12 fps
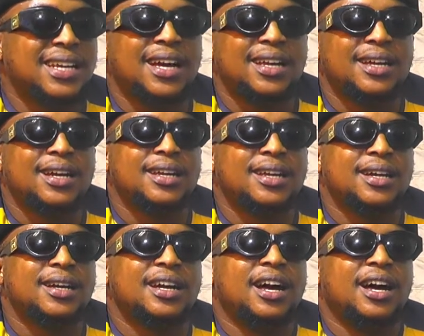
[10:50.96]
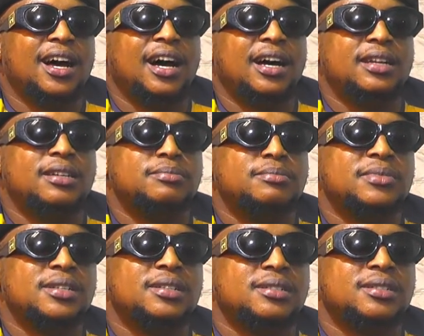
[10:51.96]
Yeah. And
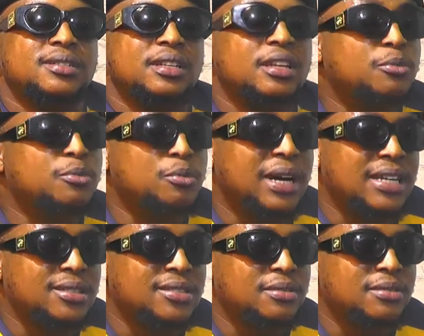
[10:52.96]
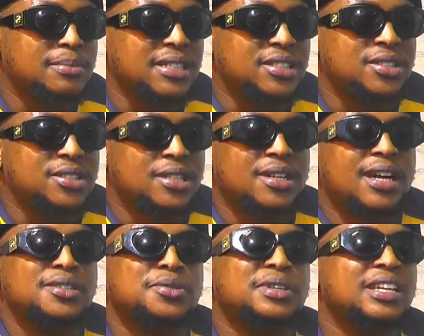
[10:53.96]
he's an Igbo man from Nigeria. And
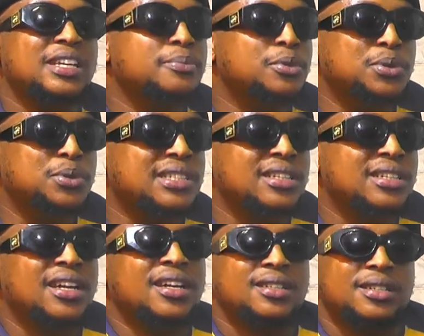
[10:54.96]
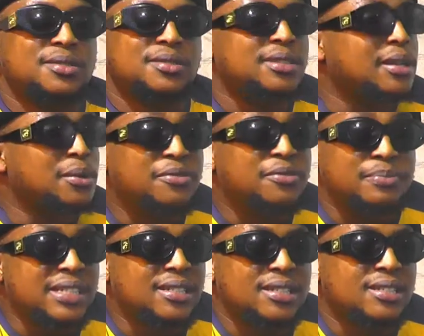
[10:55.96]
you know, Igbos, they love
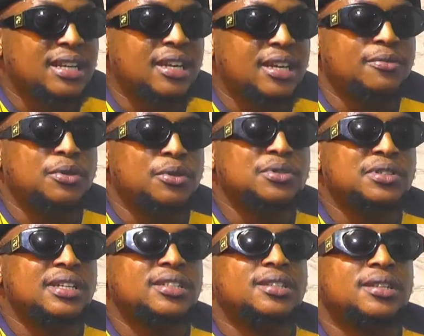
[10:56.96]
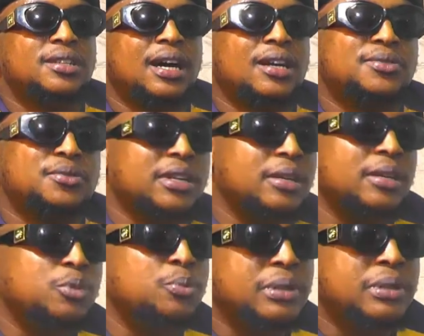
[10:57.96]
business. Like if you go to Nigeria and ask for
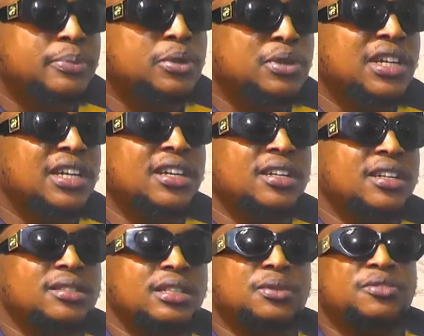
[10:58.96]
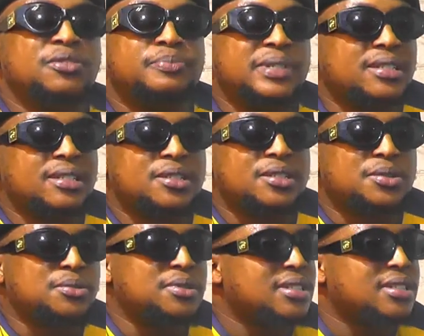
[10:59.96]
Igbo people, they love business. So
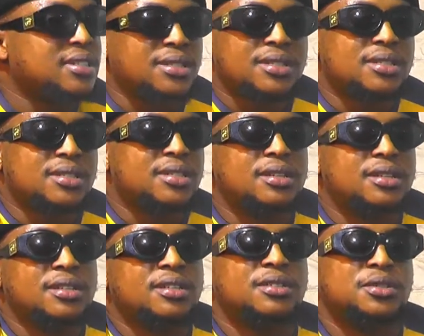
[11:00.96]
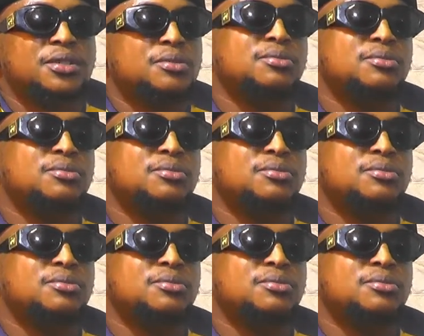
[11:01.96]
it's just do